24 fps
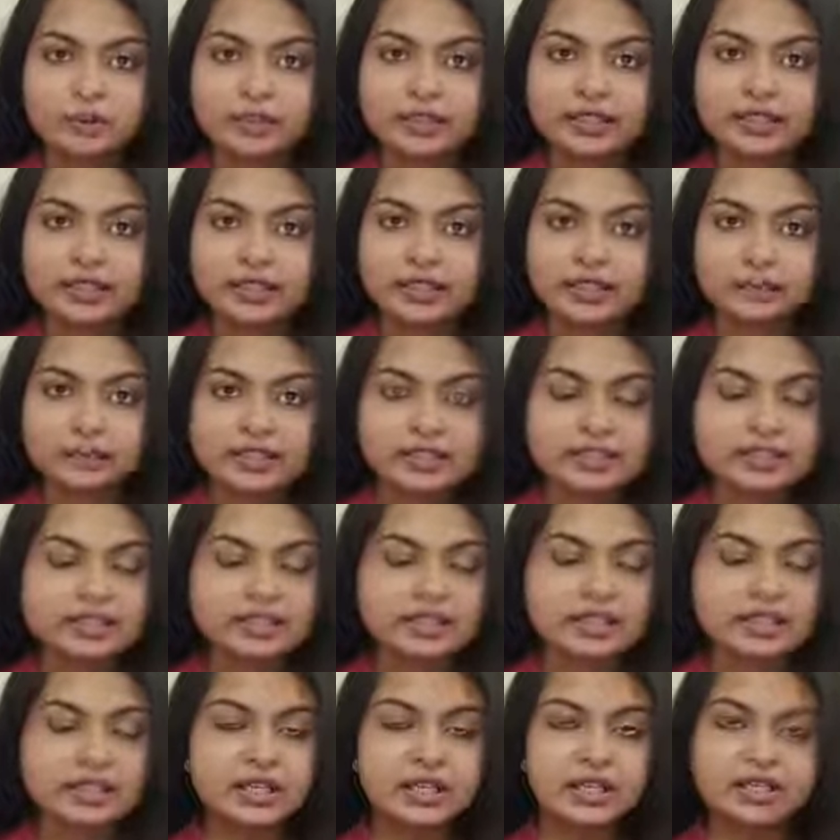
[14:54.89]

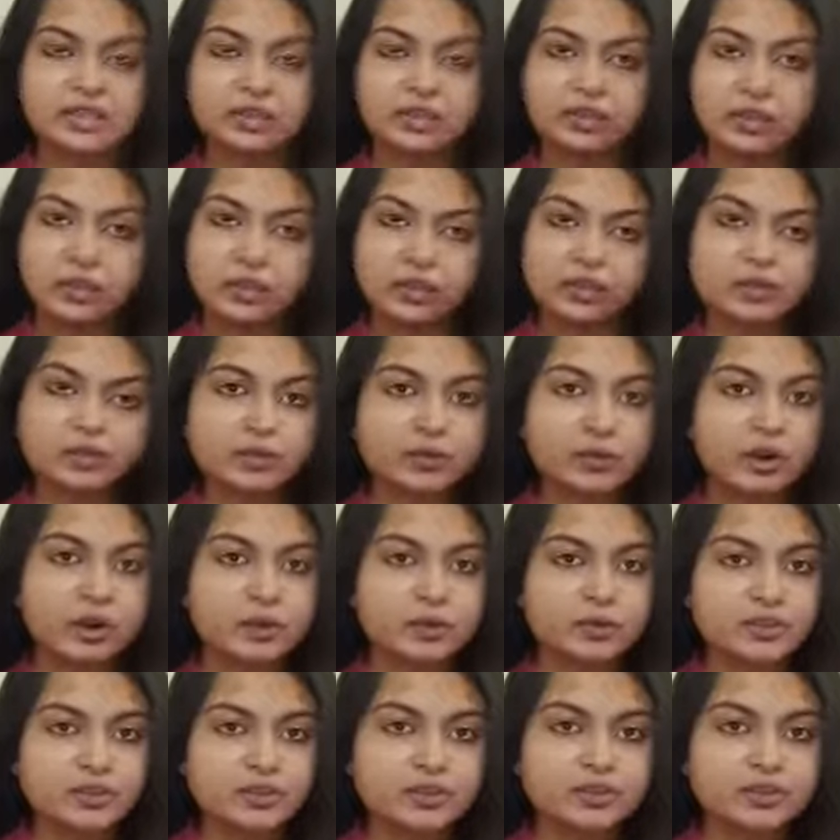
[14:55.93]
PTE as one of your
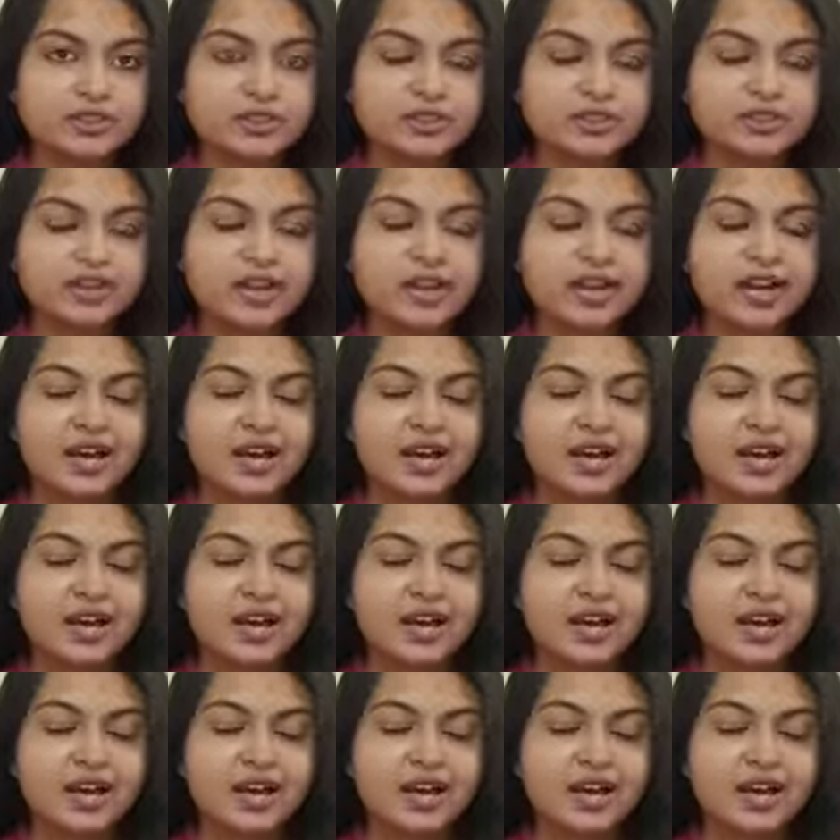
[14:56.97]
options.